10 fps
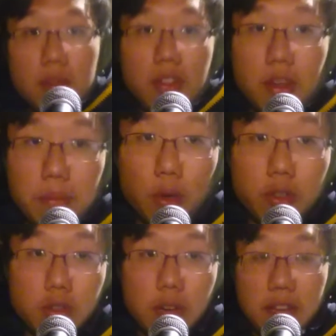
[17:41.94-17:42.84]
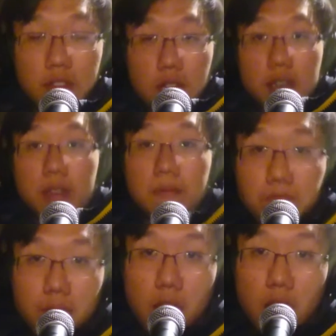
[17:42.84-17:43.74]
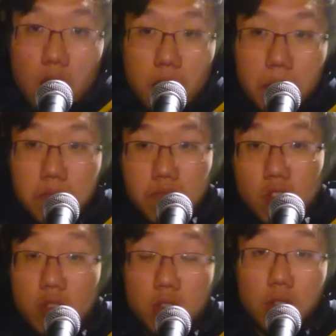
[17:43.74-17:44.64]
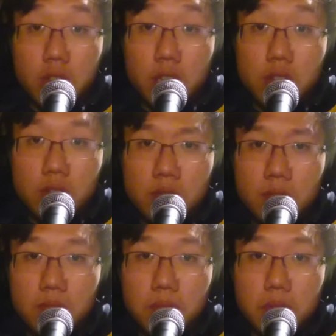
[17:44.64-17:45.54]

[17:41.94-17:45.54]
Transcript: The boat graveyard. Just a location,